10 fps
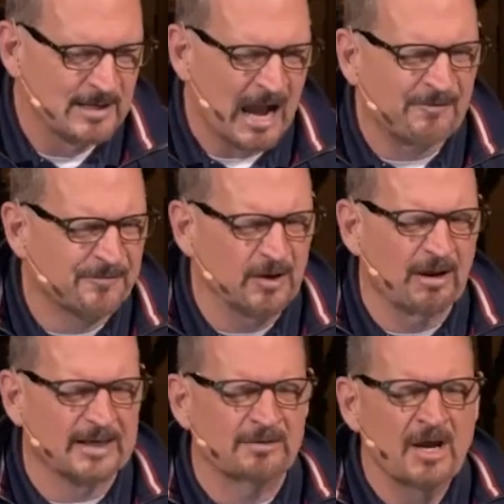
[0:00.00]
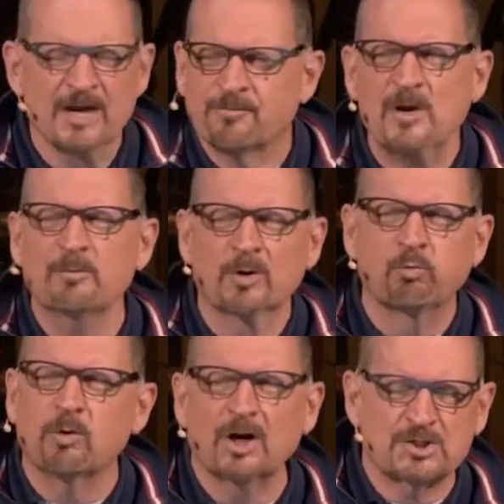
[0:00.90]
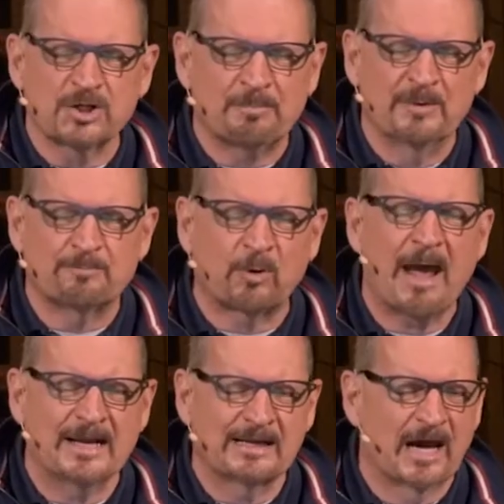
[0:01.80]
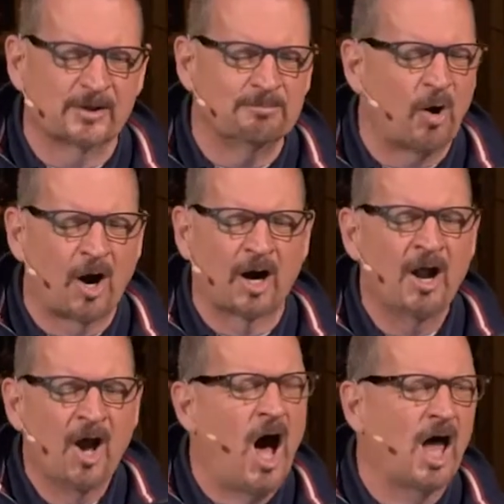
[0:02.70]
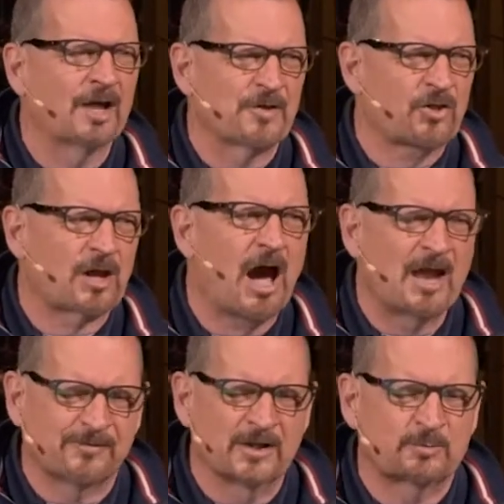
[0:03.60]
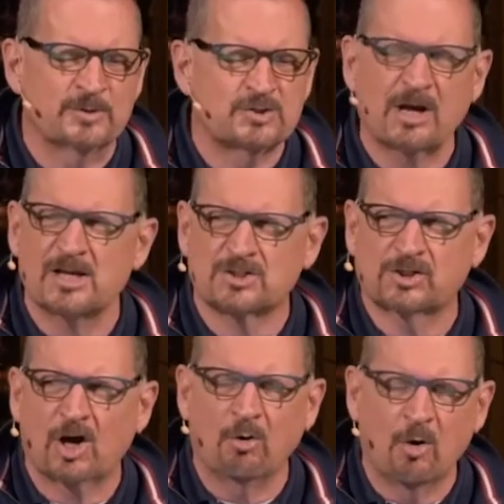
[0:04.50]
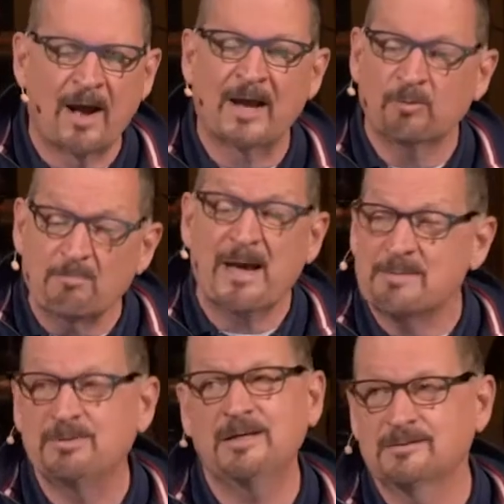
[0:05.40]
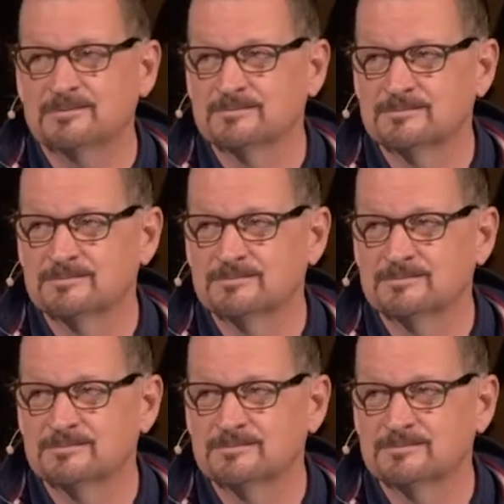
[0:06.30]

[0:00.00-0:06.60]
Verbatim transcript: I feel like if we would worship and pray together more, all of this conflict would just go away. Well, maybe.